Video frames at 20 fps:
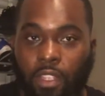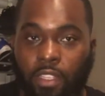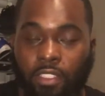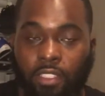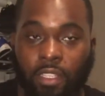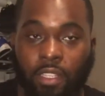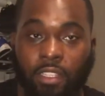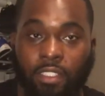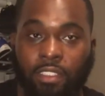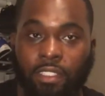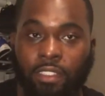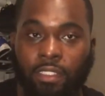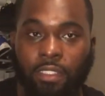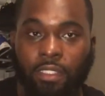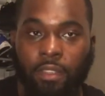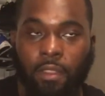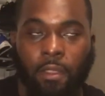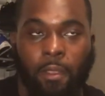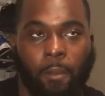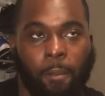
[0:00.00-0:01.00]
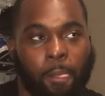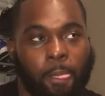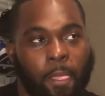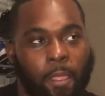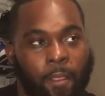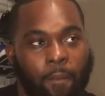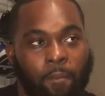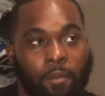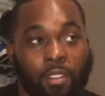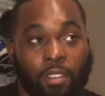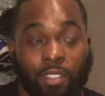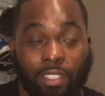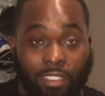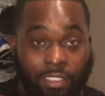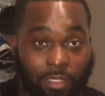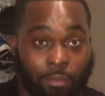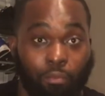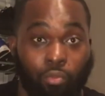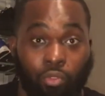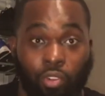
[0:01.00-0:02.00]

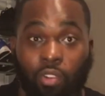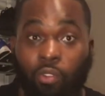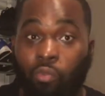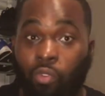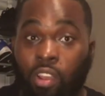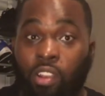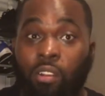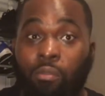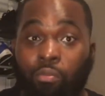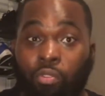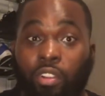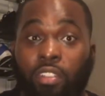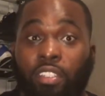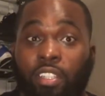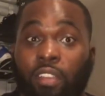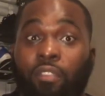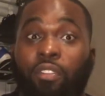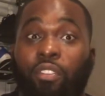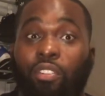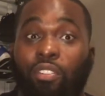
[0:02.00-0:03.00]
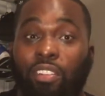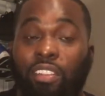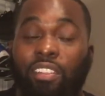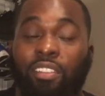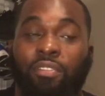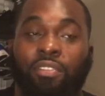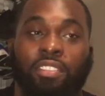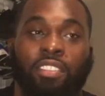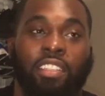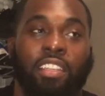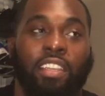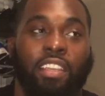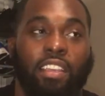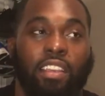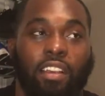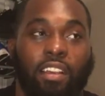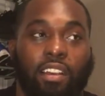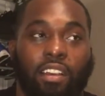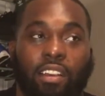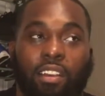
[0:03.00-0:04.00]
it's one of the more difficult lifts.
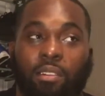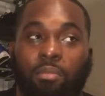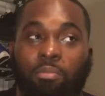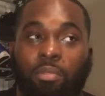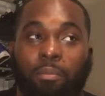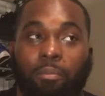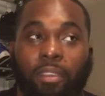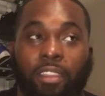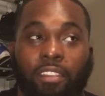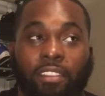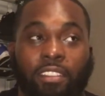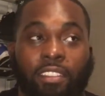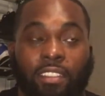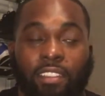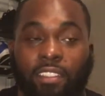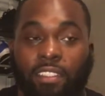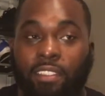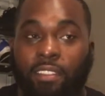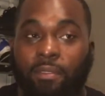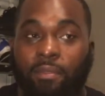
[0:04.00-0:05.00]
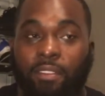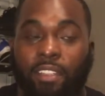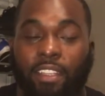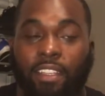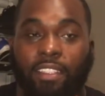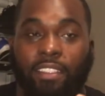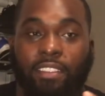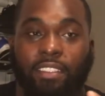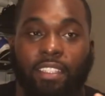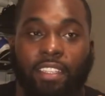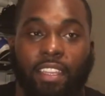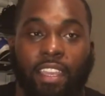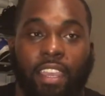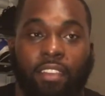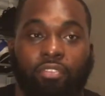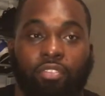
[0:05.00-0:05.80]
But basically, like I said,